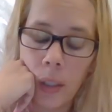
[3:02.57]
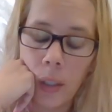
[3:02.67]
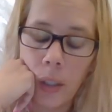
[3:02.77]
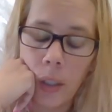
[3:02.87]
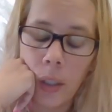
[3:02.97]

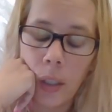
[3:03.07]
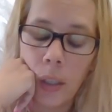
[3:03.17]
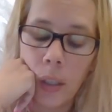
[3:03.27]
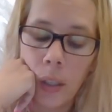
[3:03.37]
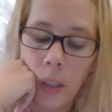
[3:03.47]

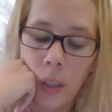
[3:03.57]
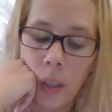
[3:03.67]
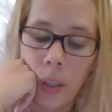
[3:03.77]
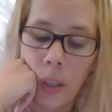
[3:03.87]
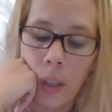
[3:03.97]

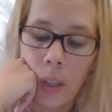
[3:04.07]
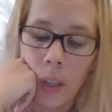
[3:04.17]
No one is speaking in this clip.